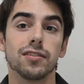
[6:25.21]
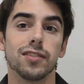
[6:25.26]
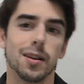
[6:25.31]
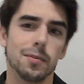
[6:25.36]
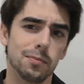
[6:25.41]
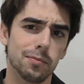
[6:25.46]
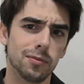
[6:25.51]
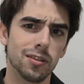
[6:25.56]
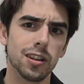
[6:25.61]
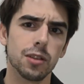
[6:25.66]
I
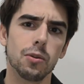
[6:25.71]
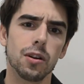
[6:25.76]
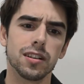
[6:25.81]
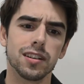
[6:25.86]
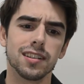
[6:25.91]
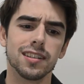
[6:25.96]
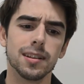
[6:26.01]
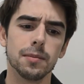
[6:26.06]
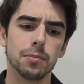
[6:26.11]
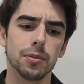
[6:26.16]
really wanted
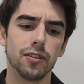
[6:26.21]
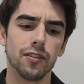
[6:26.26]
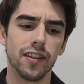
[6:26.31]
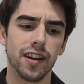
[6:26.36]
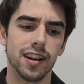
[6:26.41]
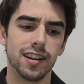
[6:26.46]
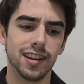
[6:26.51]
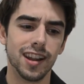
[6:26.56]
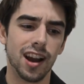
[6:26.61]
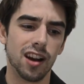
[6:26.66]
to simplify
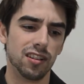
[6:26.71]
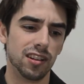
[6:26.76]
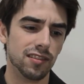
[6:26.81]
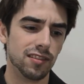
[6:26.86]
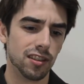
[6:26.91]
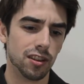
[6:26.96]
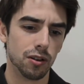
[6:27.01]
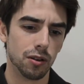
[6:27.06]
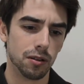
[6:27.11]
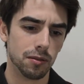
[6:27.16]
it down, even
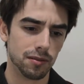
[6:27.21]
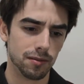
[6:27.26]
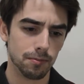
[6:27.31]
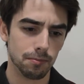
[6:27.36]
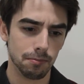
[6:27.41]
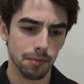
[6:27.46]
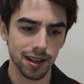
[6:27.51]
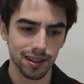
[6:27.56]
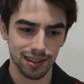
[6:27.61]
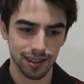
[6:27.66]
though it
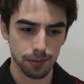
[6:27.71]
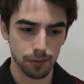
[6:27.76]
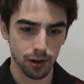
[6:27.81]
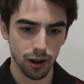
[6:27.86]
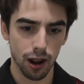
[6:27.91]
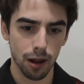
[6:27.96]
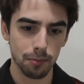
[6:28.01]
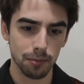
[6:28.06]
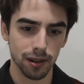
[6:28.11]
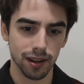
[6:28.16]
might seem
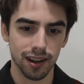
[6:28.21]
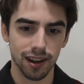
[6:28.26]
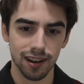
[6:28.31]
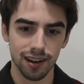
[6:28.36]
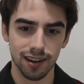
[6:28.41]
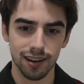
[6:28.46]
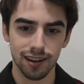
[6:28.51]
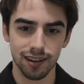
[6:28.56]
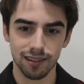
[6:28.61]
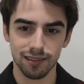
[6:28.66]

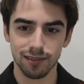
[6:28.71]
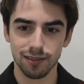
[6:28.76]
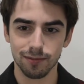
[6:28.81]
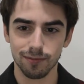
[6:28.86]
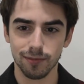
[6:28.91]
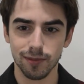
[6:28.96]
complicated and